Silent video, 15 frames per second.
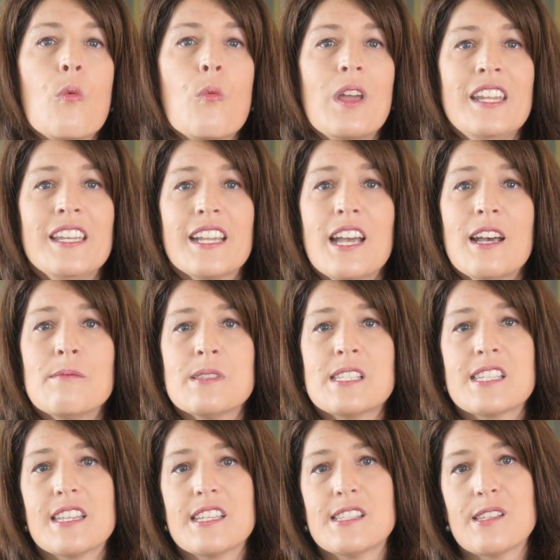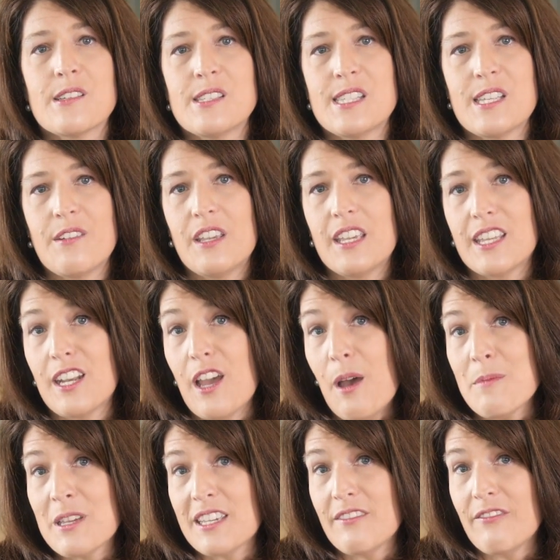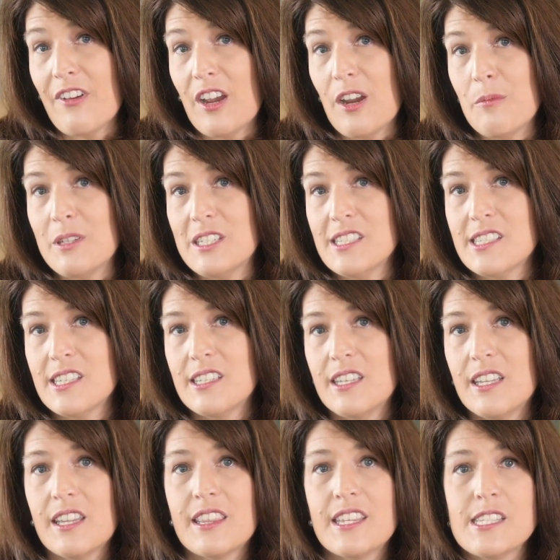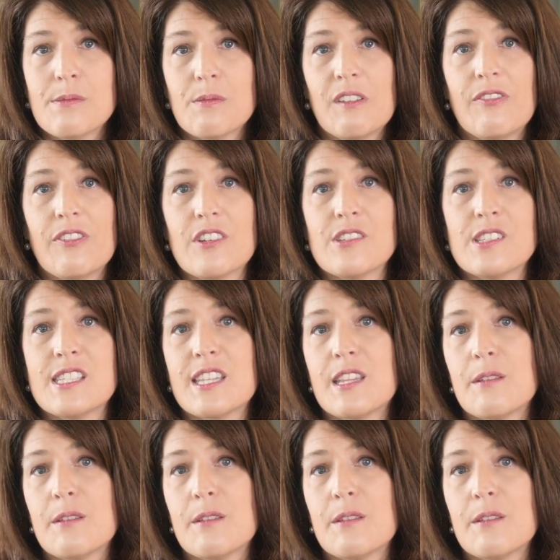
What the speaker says: When it comes to the socioeconomic environment, this refers